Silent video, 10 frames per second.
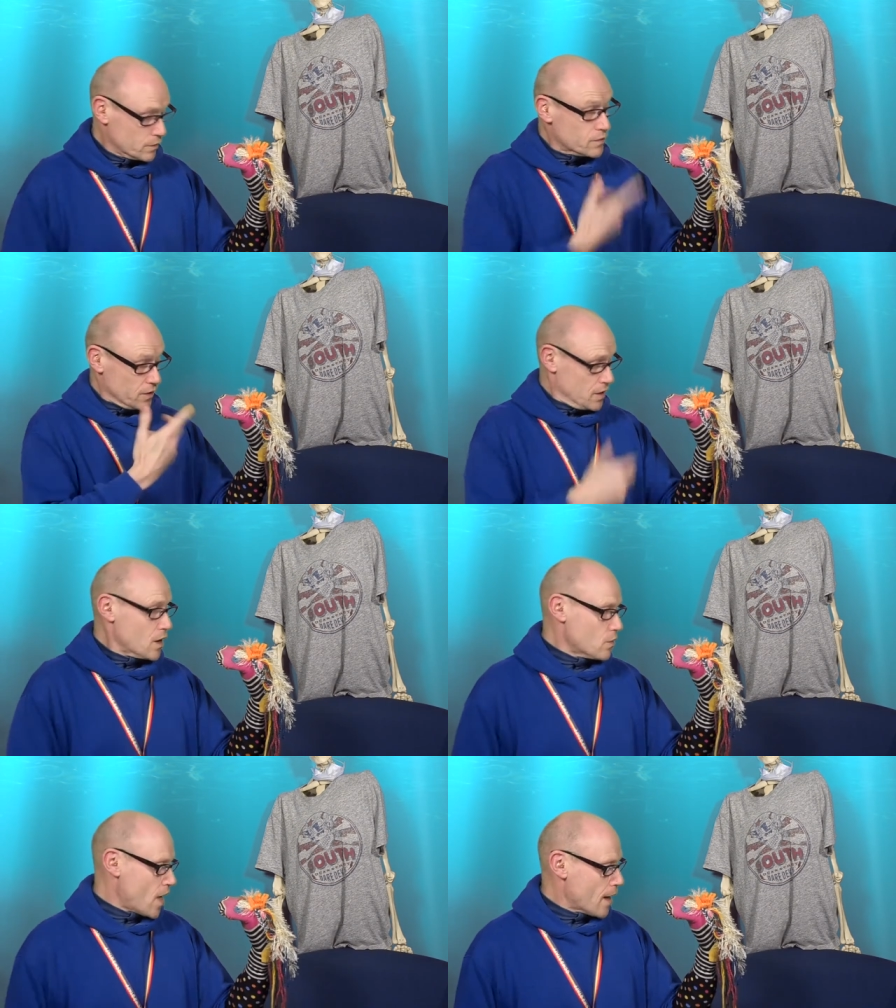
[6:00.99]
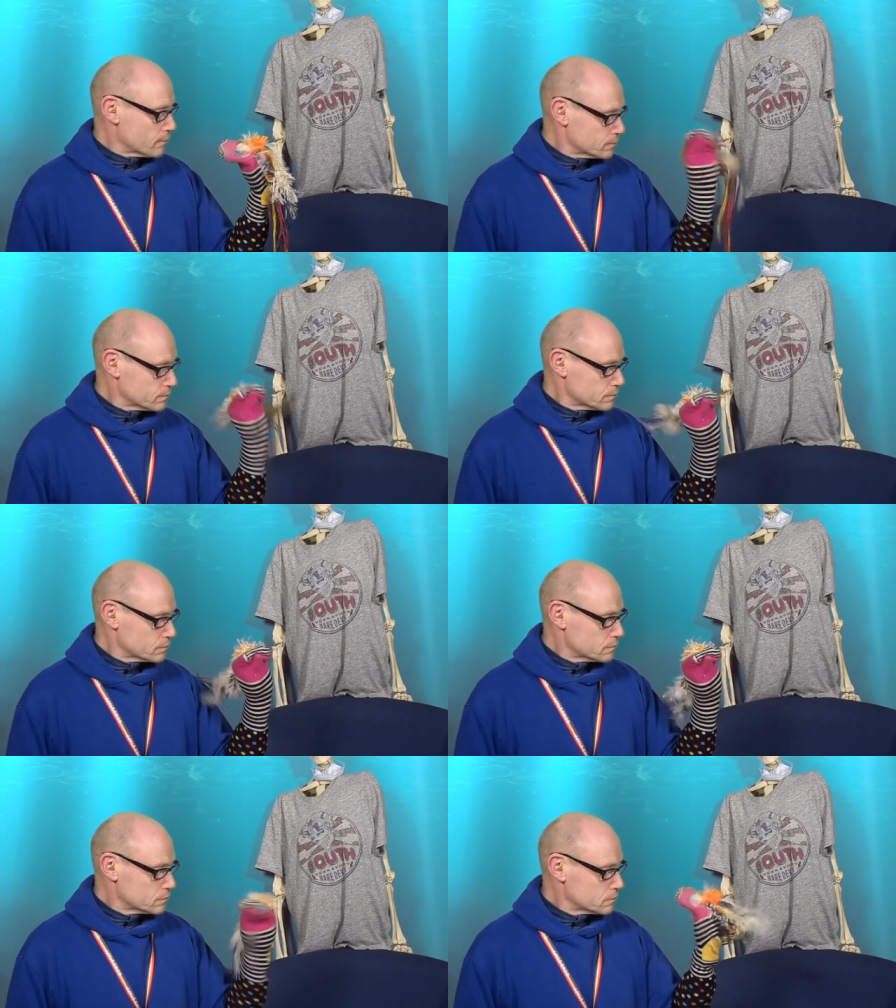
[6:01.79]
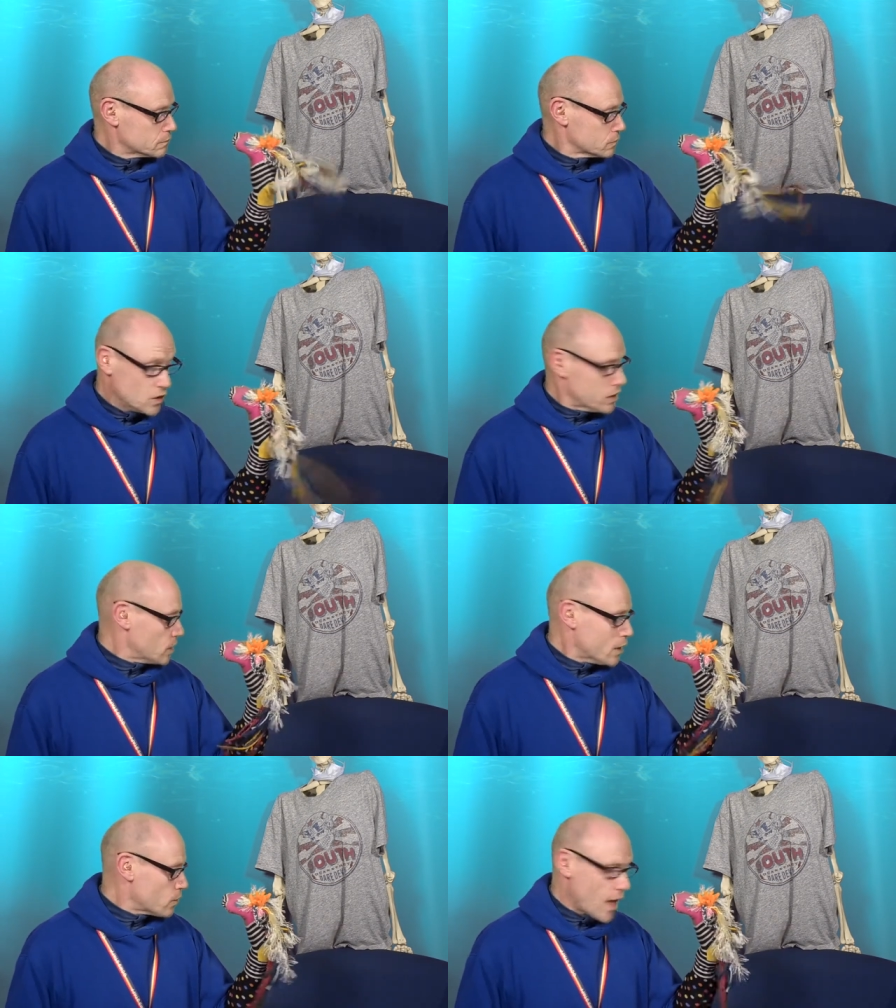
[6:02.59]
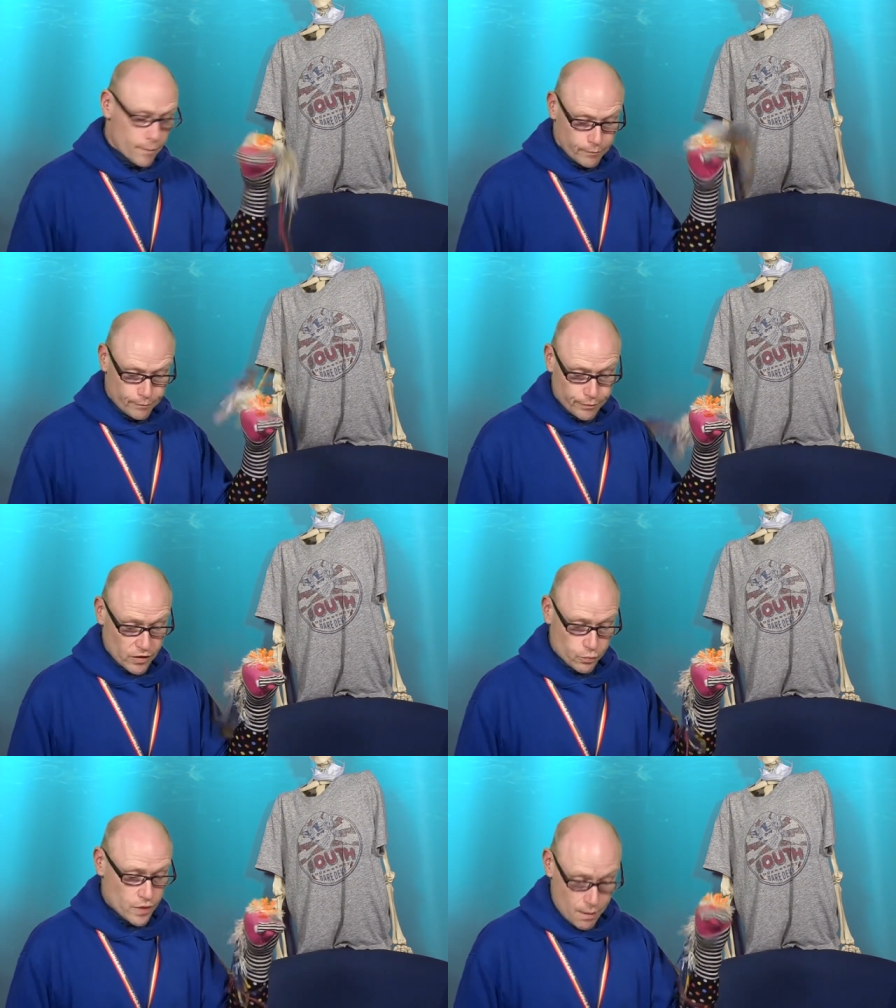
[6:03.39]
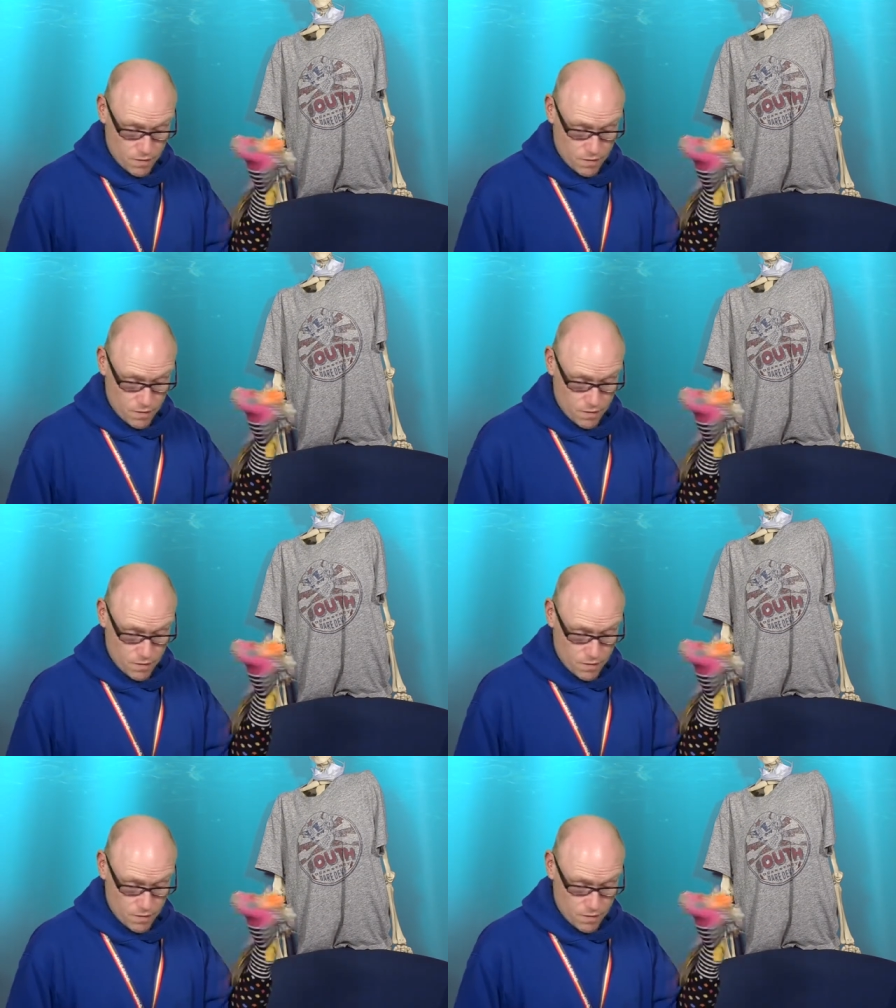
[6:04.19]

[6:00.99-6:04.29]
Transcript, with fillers: Did you know that? You didn't know that. That's what that